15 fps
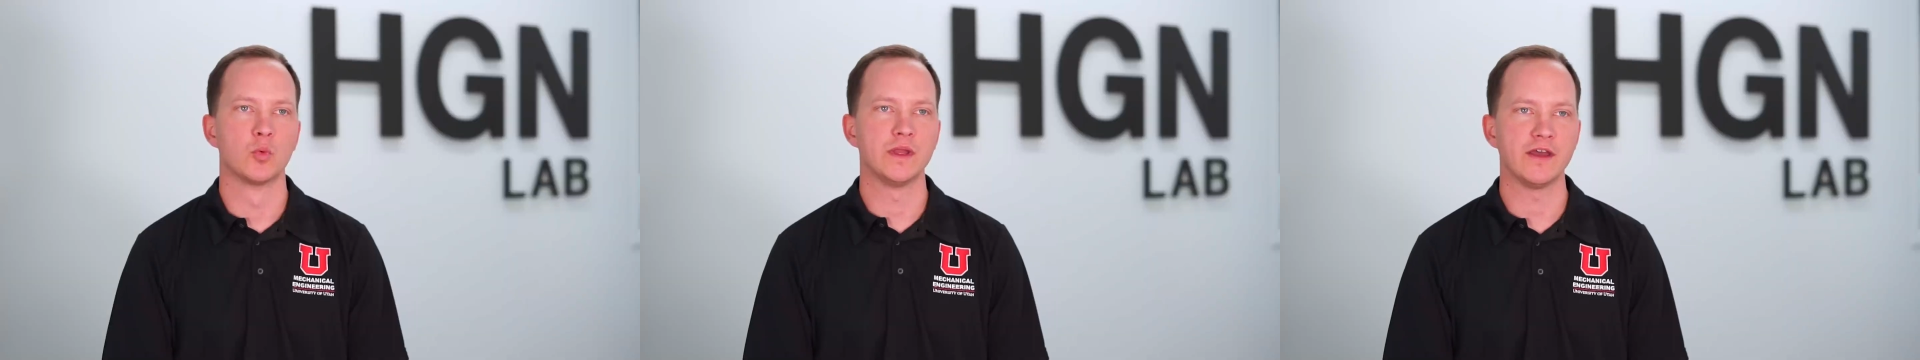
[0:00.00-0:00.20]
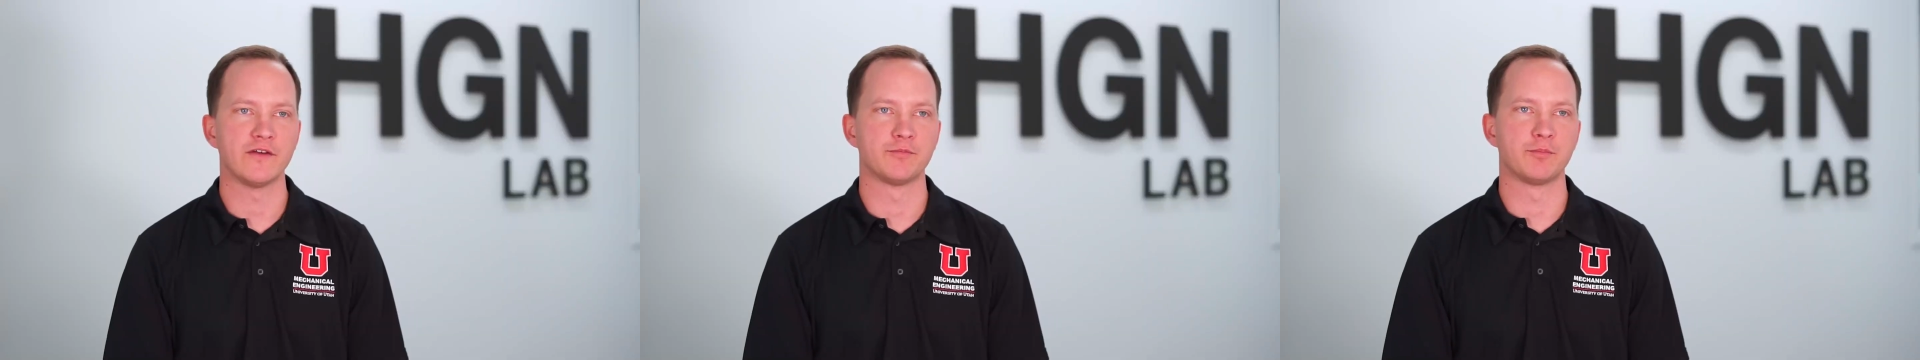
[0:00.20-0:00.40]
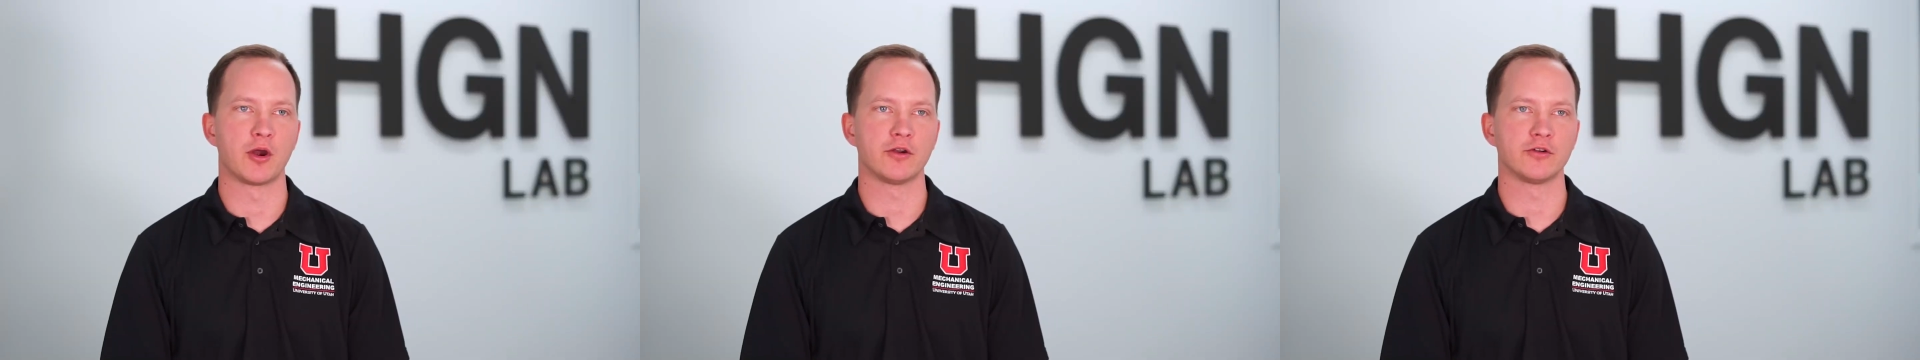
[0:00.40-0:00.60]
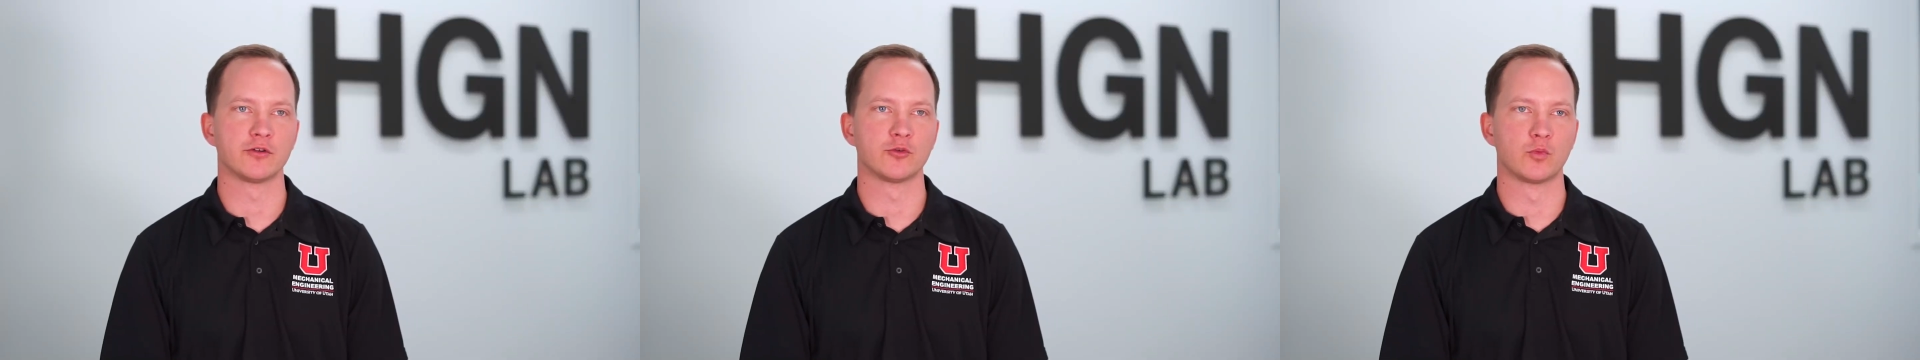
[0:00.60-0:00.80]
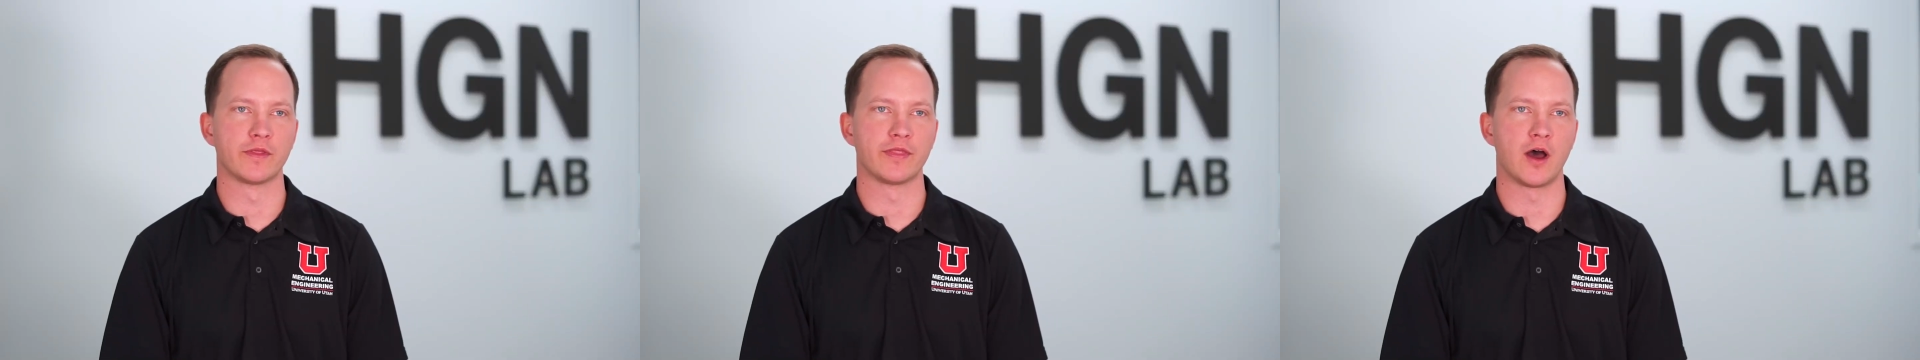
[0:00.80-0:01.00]
We have
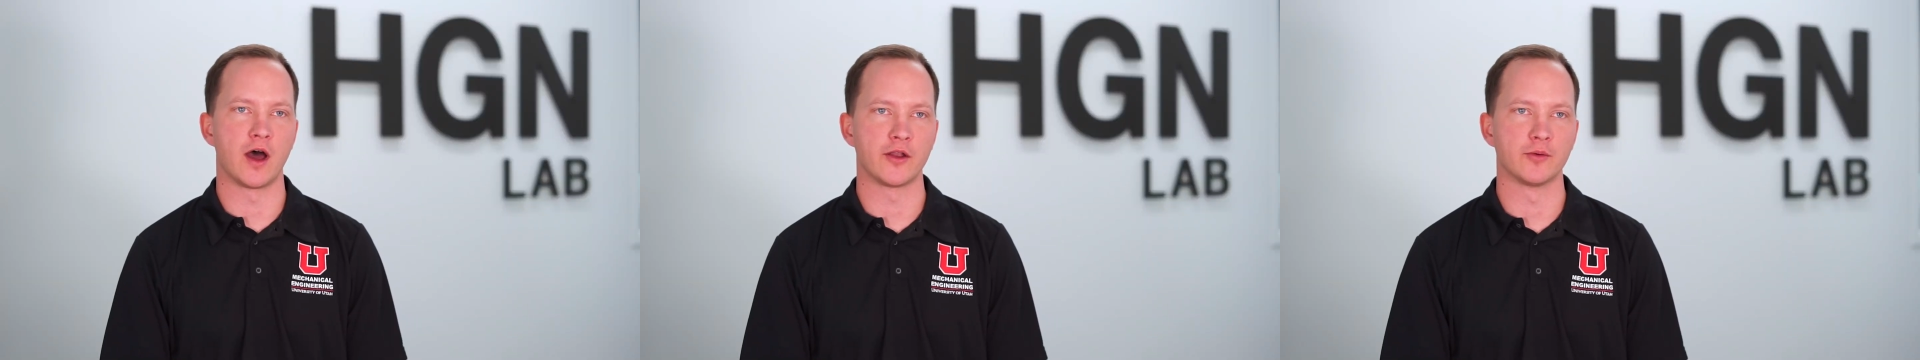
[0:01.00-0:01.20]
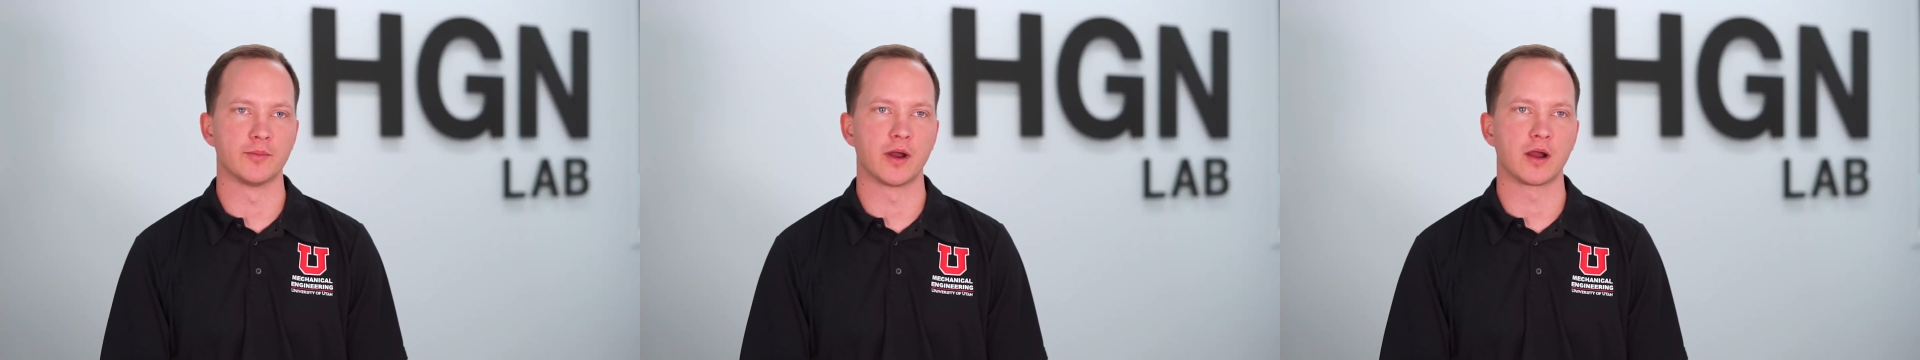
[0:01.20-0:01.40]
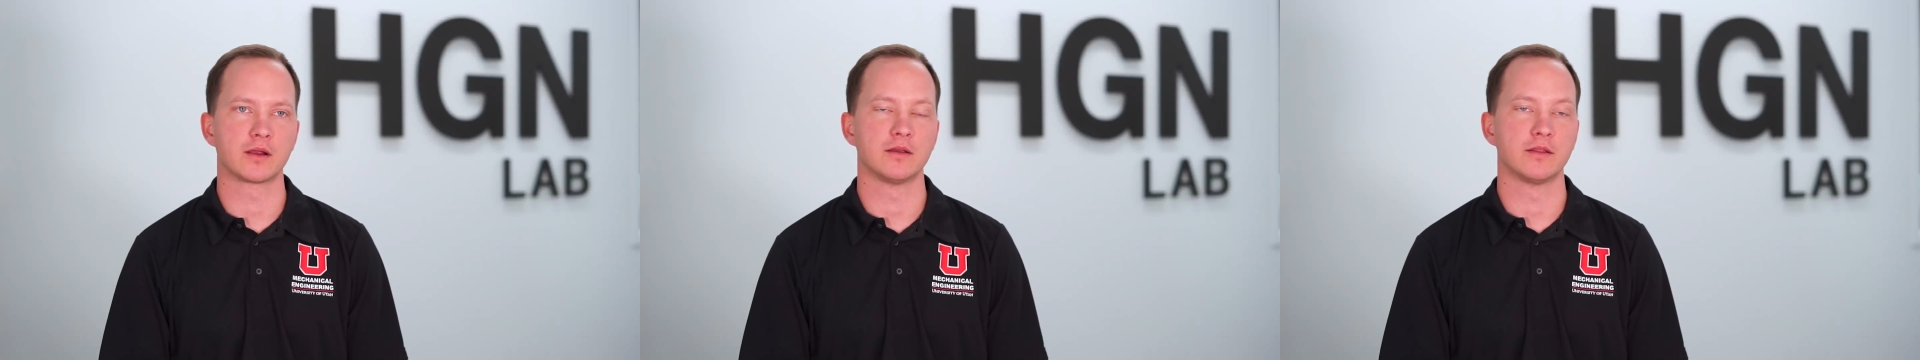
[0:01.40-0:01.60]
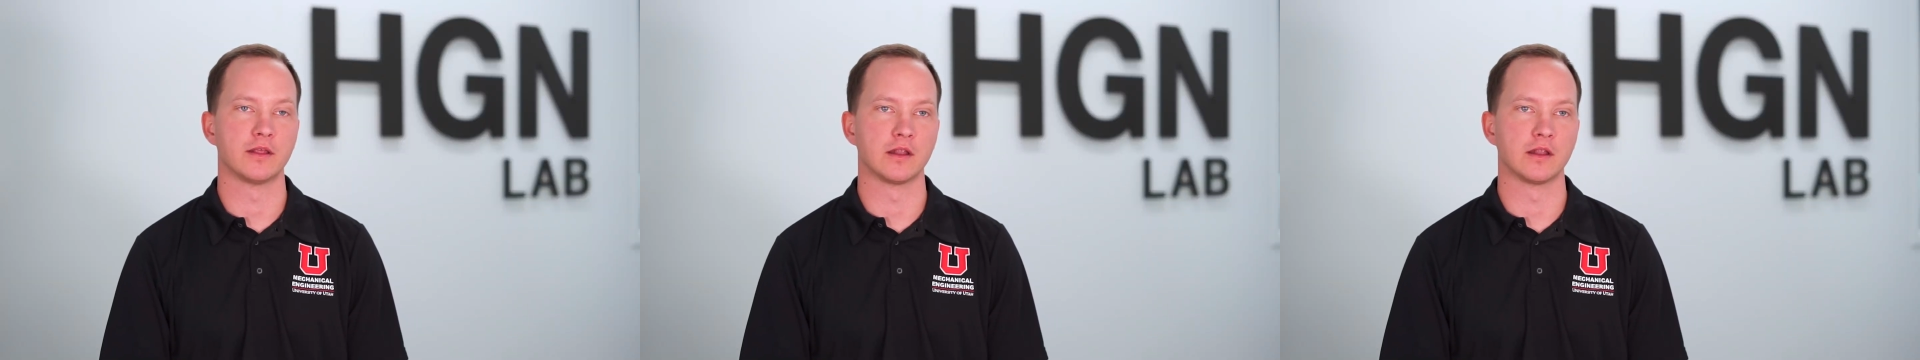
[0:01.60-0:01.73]
partnered with Ottobock,